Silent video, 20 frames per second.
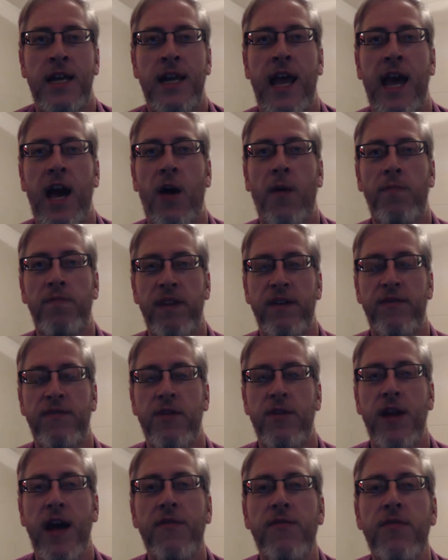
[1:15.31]
Now, if
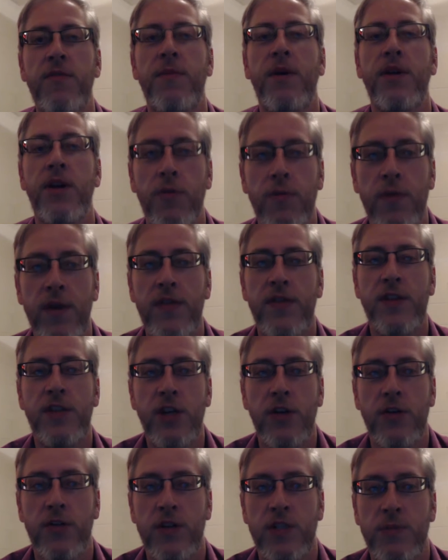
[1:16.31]
you're not familiar with the
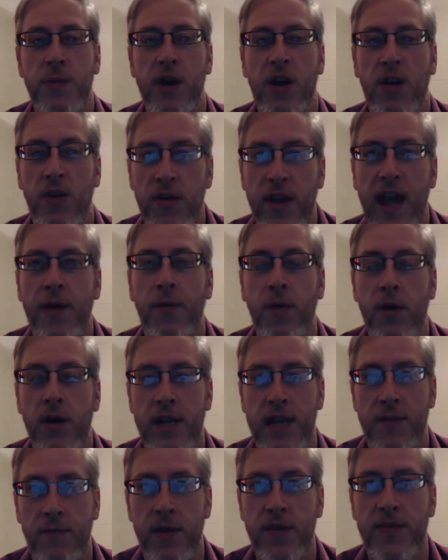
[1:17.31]
Children's Miracle
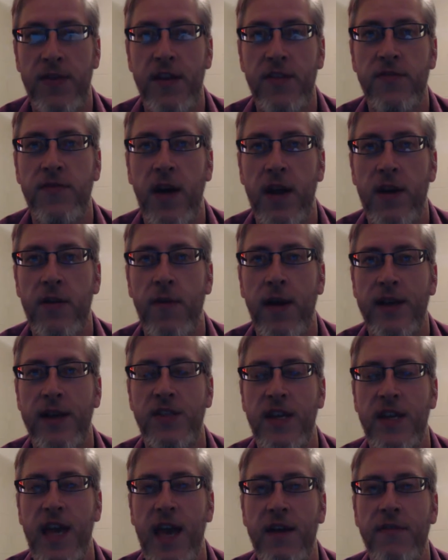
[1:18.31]
Network and with its
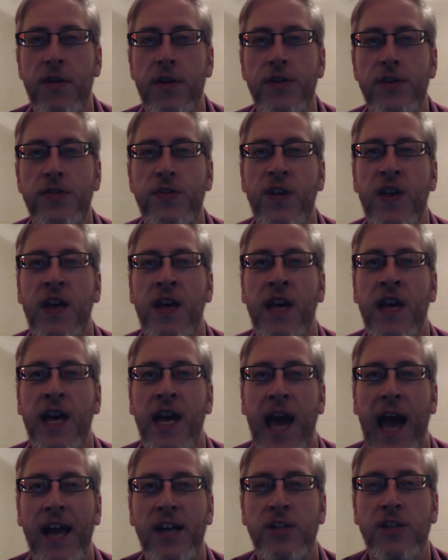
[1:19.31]
fundraising efforts,
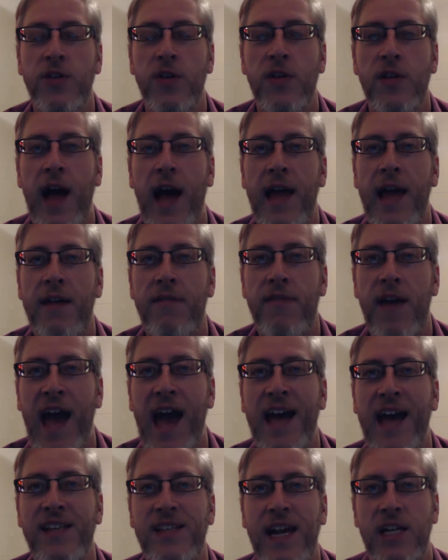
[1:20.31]
Extra Life
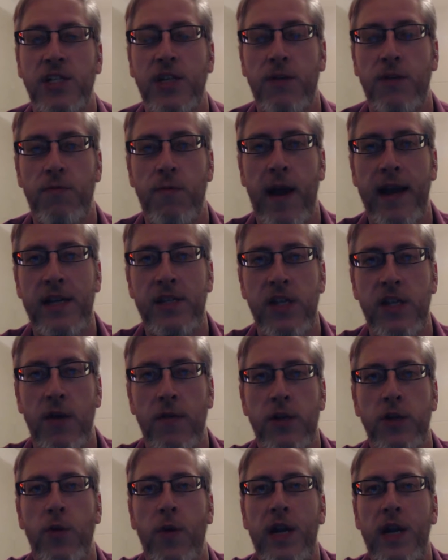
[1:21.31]
has actually raised
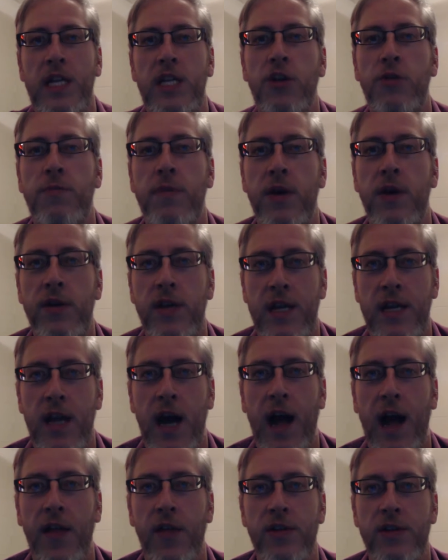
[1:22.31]
over $22 million
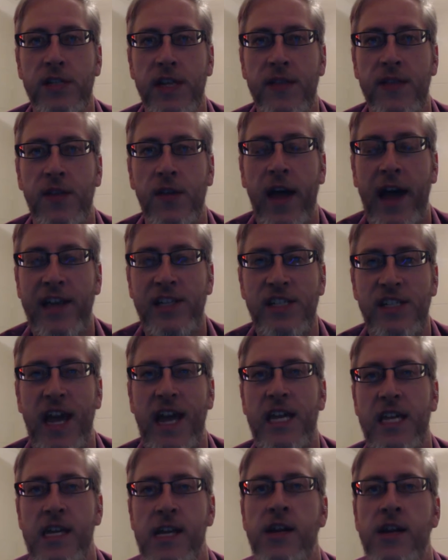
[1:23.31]
in the last
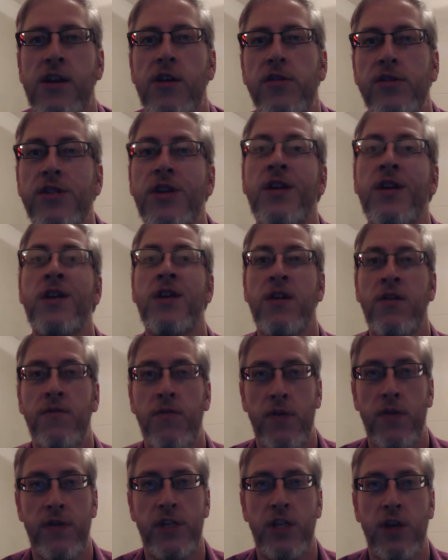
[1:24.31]
8 years
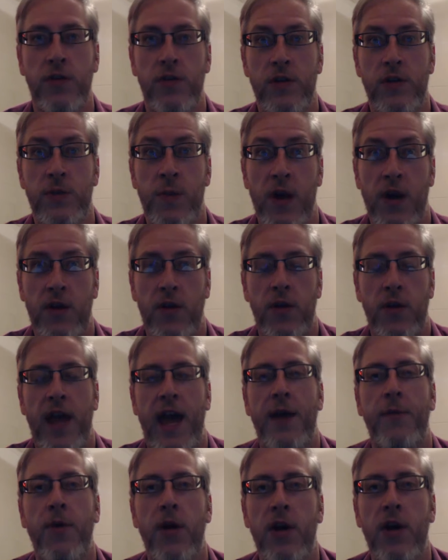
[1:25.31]
for the Children's Miracle
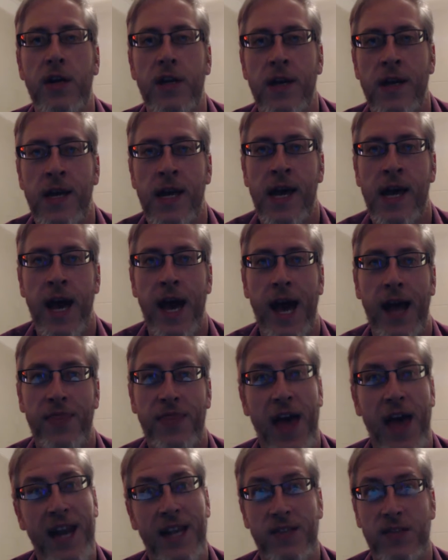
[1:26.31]
Network.
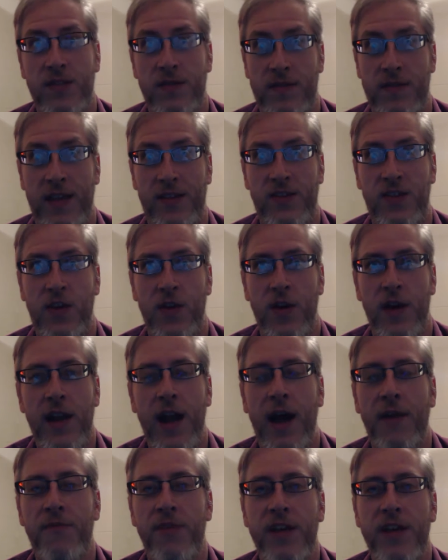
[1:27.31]
That's good,
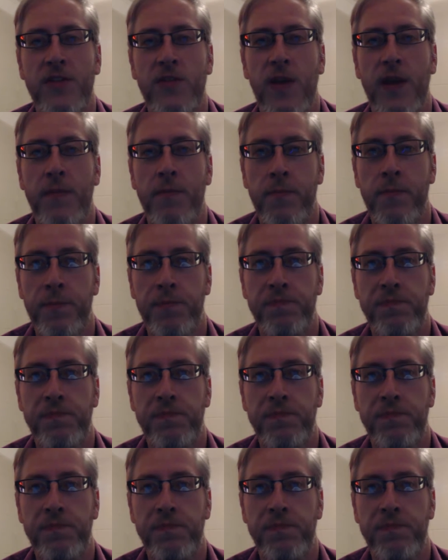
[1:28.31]
obviously.